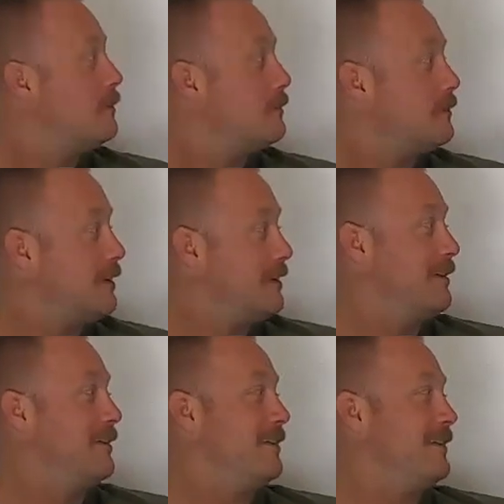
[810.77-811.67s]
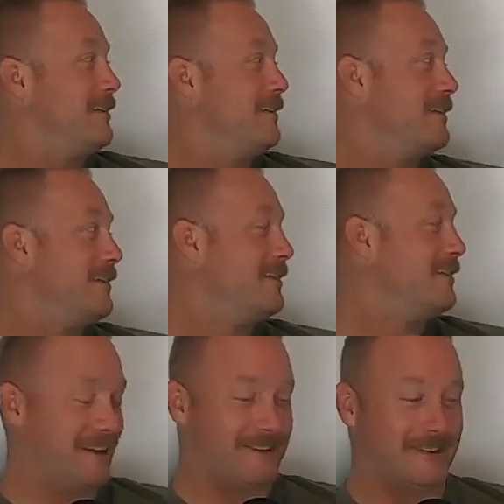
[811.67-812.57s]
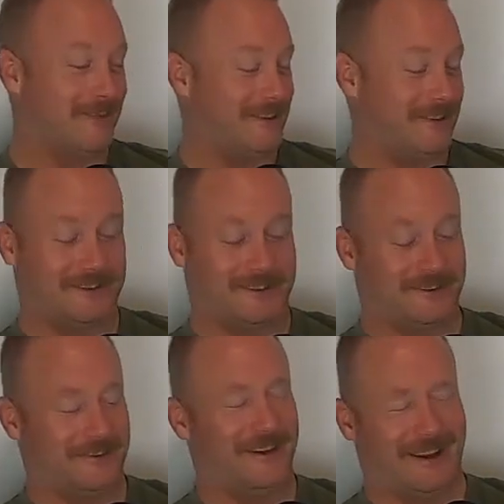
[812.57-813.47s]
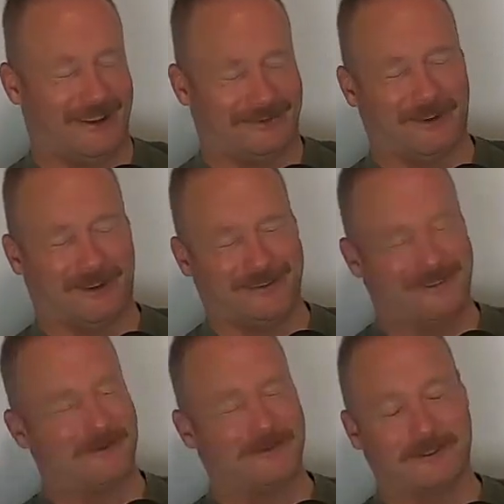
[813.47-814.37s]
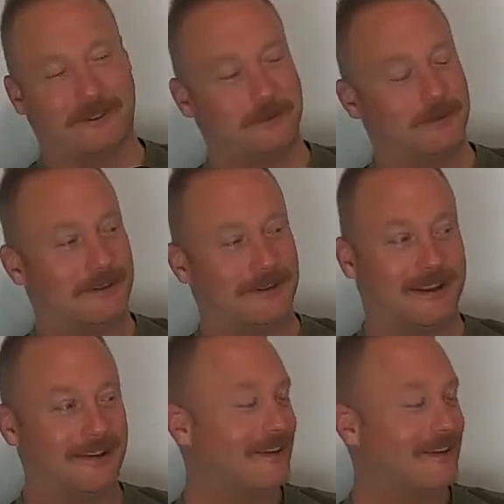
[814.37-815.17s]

He said. Legit? yeah, something. Yeah, bro, something stupid like that.